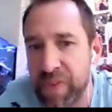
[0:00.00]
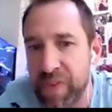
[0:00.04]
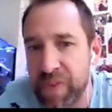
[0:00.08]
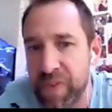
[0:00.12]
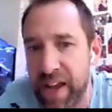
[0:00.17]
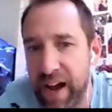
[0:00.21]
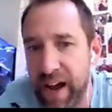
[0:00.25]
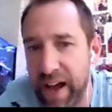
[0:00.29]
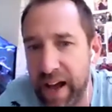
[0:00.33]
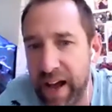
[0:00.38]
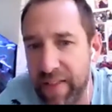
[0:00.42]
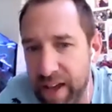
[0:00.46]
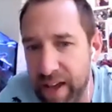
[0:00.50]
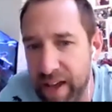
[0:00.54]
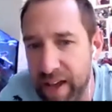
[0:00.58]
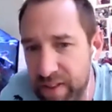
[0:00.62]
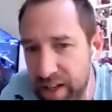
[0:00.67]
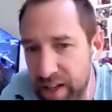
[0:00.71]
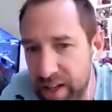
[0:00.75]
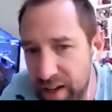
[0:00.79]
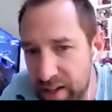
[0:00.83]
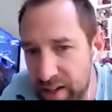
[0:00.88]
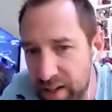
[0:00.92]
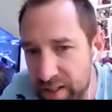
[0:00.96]
and then
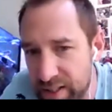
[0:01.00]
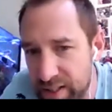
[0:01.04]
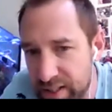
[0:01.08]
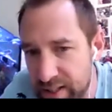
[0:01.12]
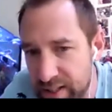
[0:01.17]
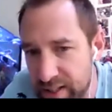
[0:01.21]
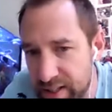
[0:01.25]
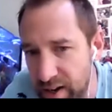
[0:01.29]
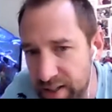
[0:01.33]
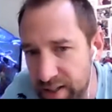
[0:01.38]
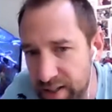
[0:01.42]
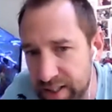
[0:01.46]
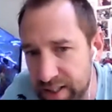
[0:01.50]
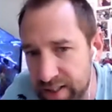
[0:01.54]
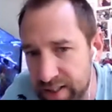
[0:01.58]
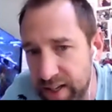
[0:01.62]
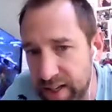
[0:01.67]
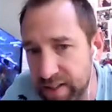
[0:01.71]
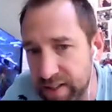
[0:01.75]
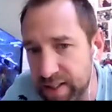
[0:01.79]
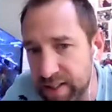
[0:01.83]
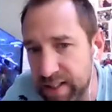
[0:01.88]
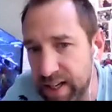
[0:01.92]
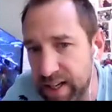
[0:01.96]
the start
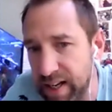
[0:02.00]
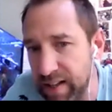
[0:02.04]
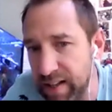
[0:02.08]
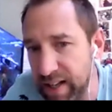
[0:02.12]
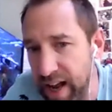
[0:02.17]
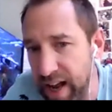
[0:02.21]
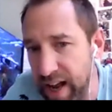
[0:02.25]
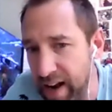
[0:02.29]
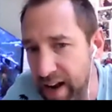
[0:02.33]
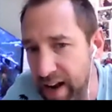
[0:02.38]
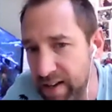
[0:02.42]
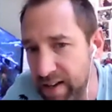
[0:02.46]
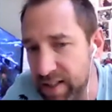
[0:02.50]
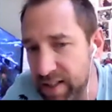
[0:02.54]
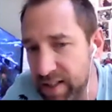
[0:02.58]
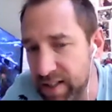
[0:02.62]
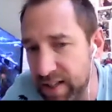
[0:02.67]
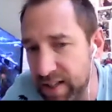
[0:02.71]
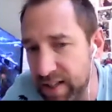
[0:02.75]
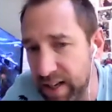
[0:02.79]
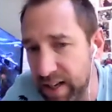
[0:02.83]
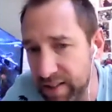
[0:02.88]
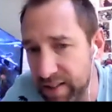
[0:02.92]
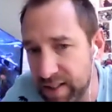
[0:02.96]
intensity and the end
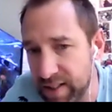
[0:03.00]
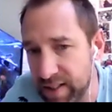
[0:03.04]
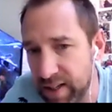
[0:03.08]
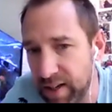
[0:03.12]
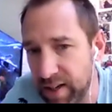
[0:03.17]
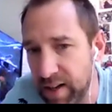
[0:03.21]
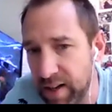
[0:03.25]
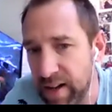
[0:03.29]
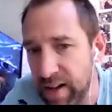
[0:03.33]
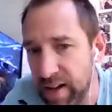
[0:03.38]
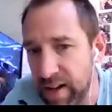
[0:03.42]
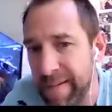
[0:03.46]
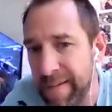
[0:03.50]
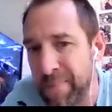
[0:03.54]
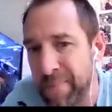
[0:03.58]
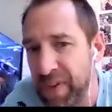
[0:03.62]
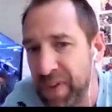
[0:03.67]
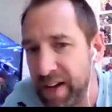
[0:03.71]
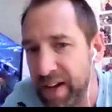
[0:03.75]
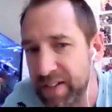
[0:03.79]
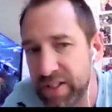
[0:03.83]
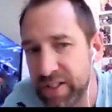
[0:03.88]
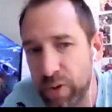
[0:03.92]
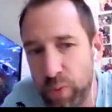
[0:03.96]
intensity.
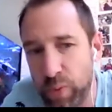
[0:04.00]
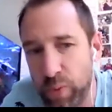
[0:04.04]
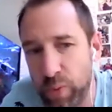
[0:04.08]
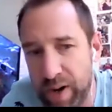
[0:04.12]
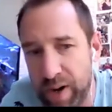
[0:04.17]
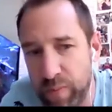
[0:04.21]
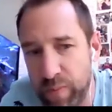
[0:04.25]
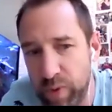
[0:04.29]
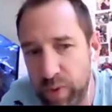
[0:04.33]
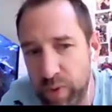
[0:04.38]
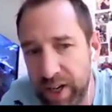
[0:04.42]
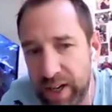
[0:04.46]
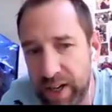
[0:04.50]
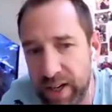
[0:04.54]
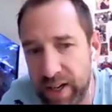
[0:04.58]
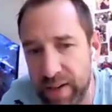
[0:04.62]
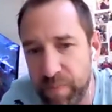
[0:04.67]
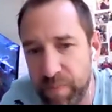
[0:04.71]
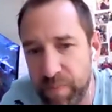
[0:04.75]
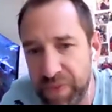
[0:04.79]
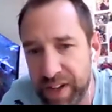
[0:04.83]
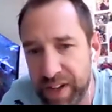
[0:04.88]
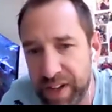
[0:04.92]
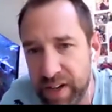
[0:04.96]
And so
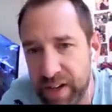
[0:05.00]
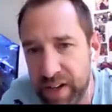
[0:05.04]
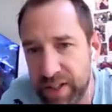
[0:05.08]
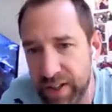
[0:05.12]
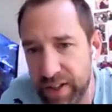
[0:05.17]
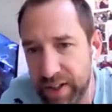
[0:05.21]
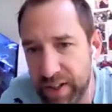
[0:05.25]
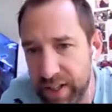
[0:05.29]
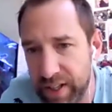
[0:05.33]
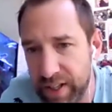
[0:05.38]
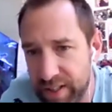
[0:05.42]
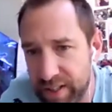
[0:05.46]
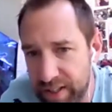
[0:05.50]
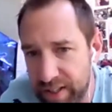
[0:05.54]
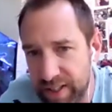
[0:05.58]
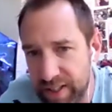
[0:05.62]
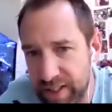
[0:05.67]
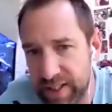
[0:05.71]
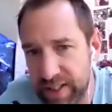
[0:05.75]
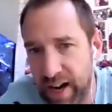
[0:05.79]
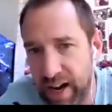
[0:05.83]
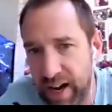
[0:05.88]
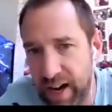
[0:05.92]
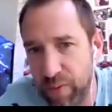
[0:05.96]
this
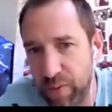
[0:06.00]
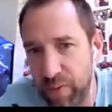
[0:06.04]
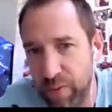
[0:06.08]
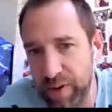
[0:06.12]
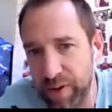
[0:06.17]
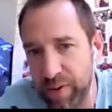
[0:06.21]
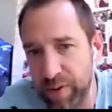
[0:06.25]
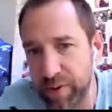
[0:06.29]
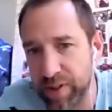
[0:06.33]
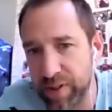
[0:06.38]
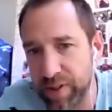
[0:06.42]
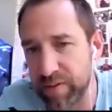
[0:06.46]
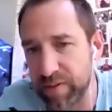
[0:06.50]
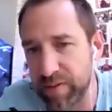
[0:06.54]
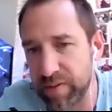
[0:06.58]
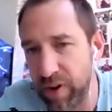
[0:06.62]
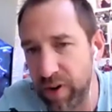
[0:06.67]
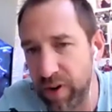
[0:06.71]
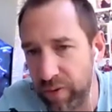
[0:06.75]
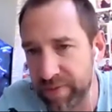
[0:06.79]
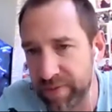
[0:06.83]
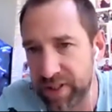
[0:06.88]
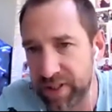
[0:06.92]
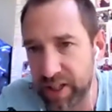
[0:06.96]
is how we would
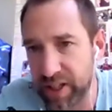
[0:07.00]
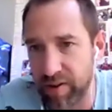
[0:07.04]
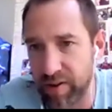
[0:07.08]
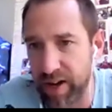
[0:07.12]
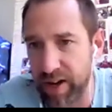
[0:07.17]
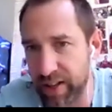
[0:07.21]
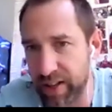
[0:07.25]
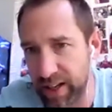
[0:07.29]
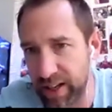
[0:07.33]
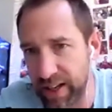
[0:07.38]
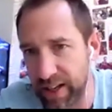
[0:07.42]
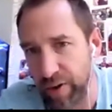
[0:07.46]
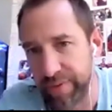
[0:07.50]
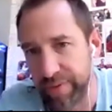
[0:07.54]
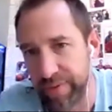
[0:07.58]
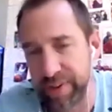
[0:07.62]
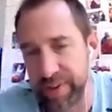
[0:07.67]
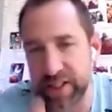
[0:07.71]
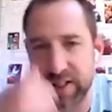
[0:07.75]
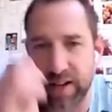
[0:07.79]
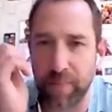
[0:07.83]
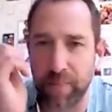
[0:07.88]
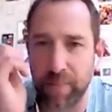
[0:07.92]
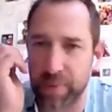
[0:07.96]
obviously create the Kelvin
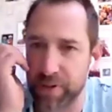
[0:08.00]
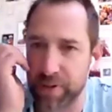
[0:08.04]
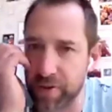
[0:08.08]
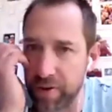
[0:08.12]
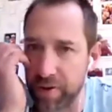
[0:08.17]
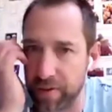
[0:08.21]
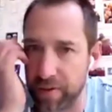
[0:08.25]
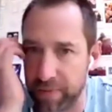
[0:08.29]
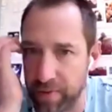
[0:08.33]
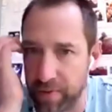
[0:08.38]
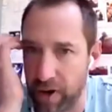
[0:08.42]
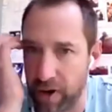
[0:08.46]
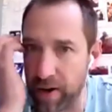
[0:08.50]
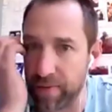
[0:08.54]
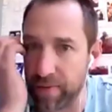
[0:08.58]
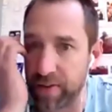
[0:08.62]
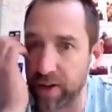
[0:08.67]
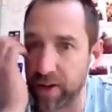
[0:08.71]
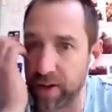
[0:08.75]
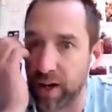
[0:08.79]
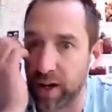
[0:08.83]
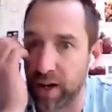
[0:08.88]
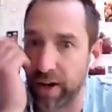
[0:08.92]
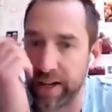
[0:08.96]
temperature of the
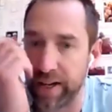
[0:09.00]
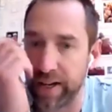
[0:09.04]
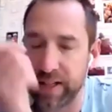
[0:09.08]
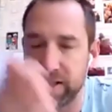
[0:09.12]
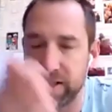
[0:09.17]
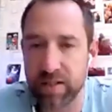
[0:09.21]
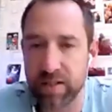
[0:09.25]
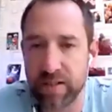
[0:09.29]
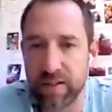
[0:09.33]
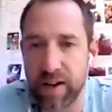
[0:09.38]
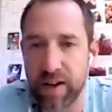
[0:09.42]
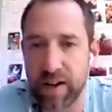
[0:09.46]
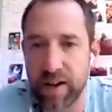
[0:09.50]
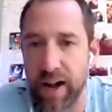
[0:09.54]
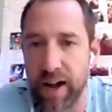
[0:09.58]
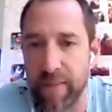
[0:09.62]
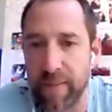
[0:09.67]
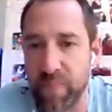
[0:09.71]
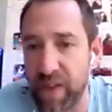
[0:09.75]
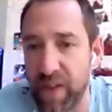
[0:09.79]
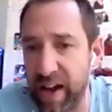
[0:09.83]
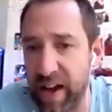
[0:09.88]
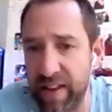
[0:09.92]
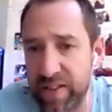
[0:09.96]
light,
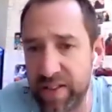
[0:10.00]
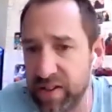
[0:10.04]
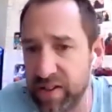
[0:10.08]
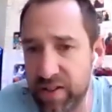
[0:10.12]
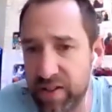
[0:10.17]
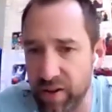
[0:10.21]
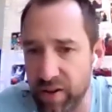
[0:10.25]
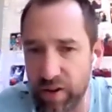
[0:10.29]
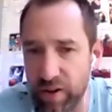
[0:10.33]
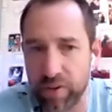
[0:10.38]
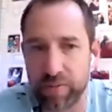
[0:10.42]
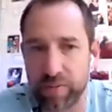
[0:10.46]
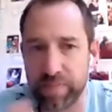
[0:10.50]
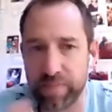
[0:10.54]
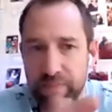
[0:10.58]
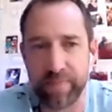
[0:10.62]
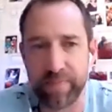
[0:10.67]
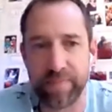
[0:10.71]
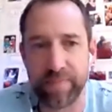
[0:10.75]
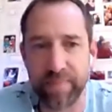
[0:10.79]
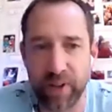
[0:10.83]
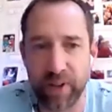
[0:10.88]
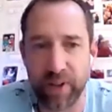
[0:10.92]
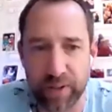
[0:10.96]
and
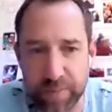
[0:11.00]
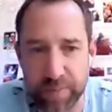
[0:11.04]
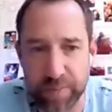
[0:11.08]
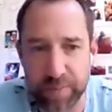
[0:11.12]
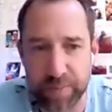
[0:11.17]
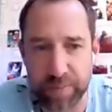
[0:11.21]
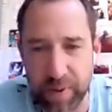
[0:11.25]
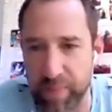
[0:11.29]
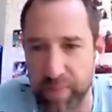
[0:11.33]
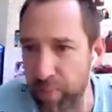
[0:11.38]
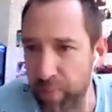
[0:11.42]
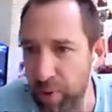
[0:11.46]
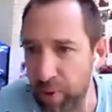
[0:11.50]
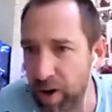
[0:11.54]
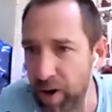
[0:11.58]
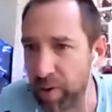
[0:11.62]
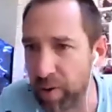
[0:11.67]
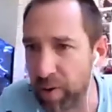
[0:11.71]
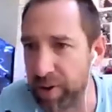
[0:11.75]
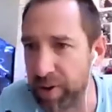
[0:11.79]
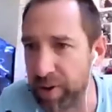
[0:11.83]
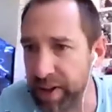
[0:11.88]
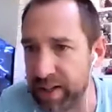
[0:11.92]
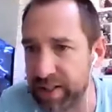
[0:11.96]
lots of people work
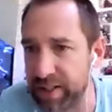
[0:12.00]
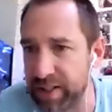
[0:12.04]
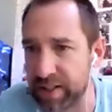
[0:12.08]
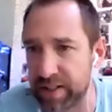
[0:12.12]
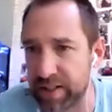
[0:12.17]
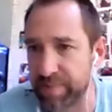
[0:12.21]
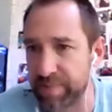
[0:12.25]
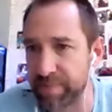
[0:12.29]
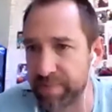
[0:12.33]
with this.